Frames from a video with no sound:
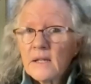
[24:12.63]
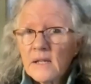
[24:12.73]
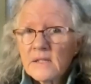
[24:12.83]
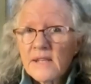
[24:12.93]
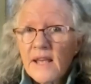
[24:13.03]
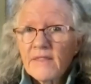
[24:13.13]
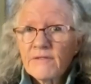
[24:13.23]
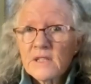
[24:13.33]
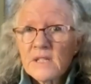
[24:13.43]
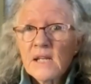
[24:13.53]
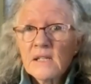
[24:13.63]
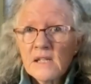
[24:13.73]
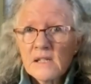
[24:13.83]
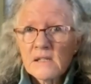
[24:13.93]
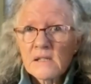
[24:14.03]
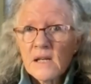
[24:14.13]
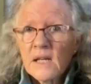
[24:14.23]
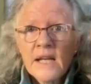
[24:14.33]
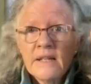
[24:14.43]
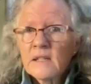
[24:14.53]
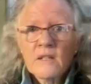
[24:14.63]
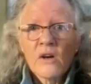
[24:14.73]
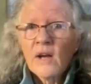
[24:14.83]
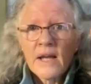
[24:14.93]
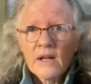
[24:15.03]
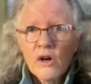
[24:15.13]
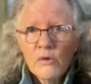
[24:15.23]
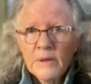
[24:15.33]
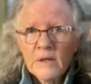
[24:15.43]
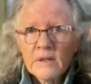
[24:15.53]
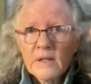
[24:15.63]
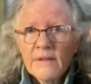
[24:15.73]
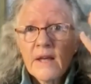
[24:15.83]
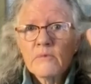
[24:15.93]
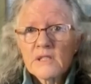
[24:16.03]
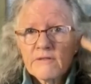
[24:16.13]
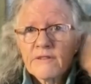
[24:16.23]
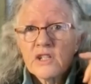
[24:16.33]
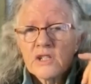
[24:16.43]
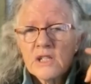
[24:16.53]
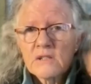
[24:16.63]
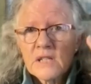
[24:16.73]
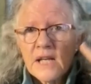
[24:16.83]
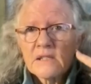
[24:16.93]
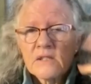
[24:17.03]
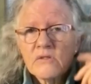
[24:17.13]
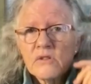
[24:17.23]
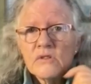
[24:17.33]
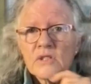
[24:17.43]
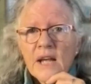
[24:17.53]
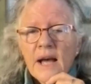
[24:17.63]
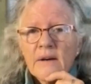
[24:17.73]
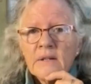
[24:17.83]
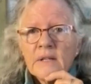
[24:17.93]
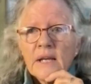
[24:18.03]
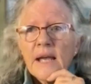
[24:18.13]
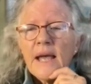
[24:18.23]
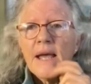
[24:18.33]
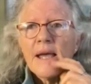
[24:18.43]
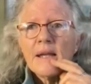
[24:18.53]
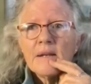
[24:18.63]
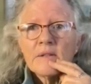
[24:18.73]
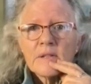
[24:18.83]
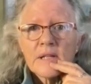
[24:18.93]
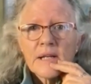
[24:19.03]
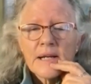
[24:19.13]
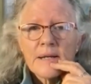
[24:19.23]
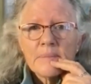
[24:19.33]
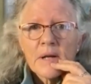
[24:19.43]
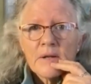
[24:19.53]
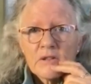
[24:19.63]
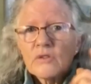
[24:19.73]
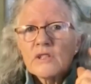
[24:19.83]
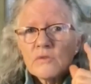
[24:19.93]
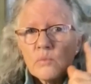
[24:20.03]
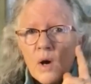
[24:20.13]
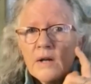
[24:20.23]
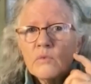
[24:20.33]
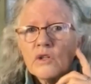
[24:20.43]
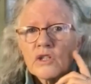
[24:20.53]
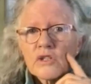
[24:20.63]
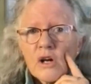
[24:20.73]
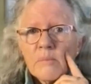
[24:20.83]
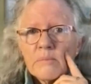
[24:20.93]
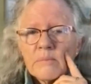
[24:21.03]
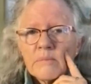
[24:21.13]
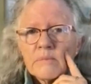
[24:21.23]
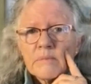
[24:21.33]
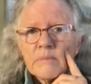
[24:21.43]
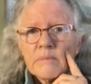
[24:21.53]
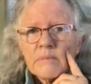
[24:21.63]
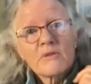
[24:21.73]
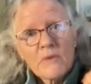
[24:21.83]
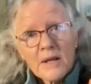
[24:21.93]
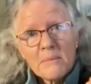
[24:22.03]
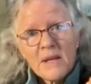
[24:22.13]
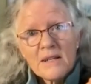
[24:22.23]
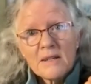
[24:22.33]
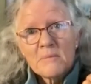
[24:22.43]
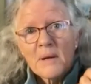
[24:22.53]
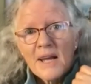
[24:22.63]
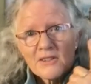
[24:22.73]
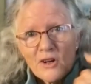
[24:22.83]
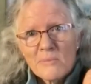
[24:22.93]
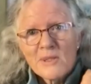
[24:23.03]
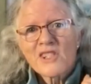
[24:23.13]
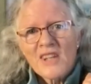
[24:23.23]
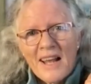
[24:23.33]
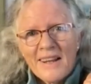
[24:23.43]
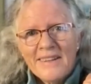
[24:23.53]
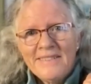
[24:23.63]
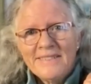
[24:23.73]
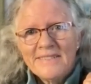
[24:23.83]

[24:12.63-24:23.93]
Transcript: It sat there for 10 years and I didn't know how to open it. And that was the French easel I still use now. And I took this one workshop because I was recommended by Thomas Schaller